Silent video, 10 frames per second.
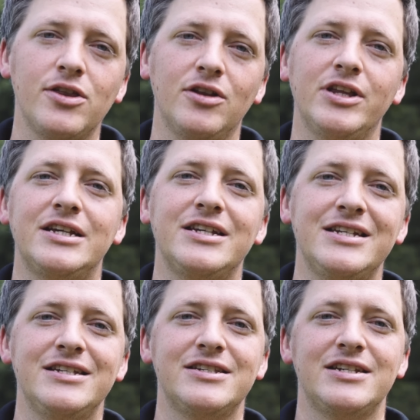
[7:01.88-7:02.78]
The link
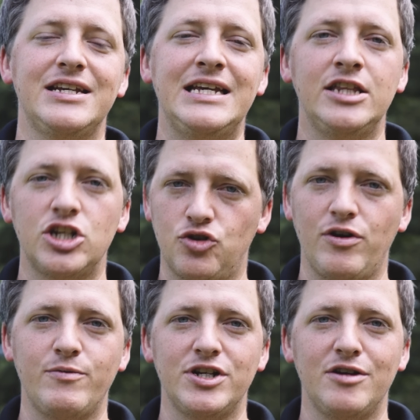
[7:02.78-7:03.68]
is in the
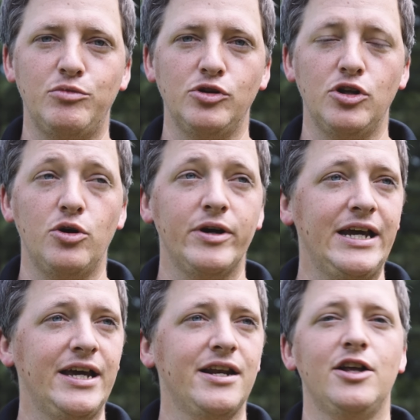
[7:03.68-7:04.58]
description below,
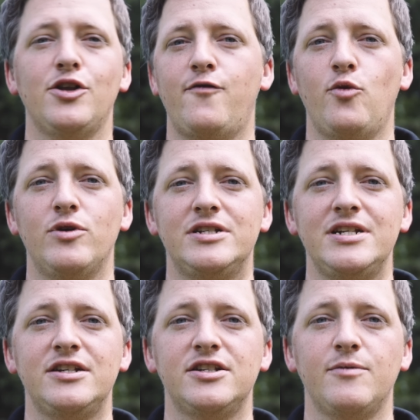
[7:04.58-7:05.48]
and I look forward to
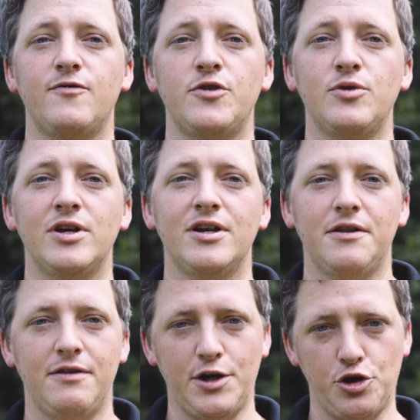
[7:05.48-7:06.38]
seeing some of you
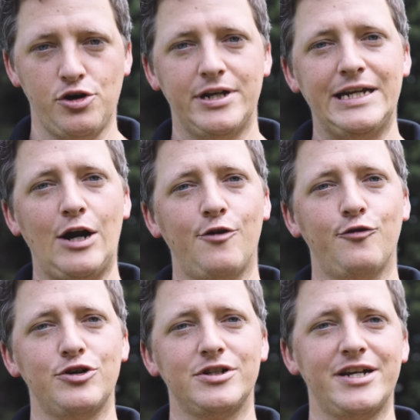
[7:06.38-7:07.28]
there in our
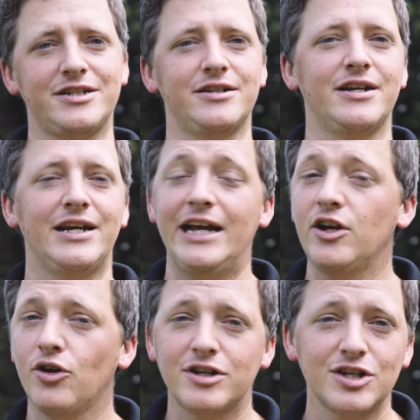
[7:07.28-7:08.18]
first lesson
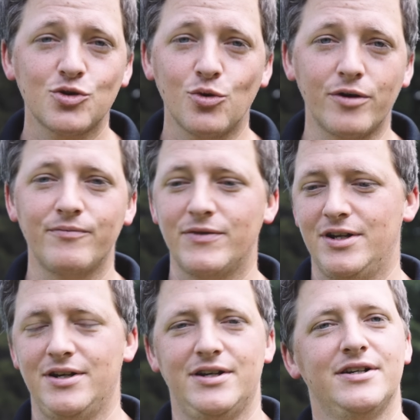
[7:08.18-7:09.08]
and on the Discord.
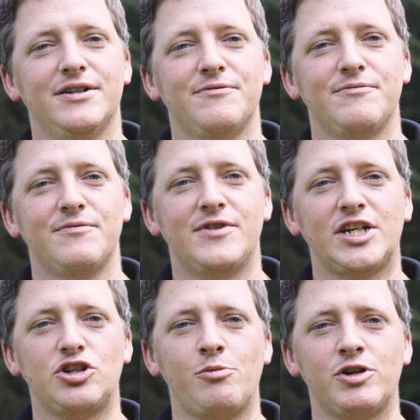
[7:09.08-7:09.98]

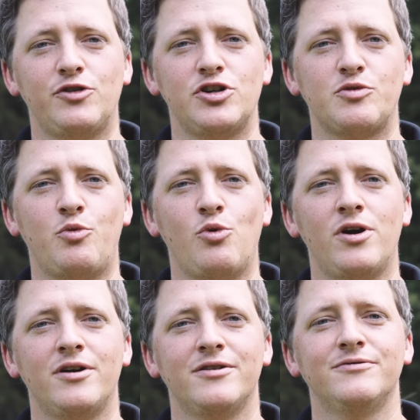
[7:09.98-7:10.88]
Thanks so much for your
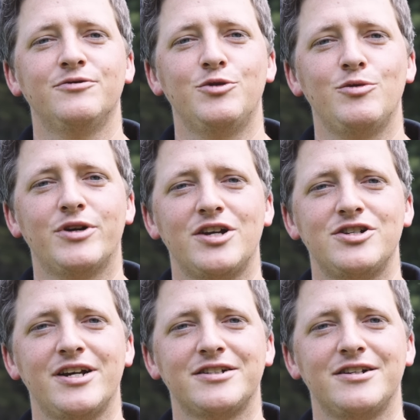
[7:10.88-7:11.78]
support. We will catch
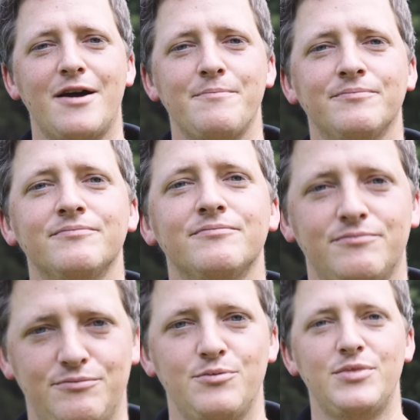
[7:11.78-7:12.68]
you next time.
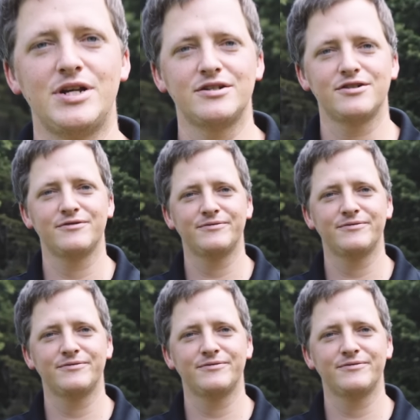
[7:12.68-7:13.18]
Peace.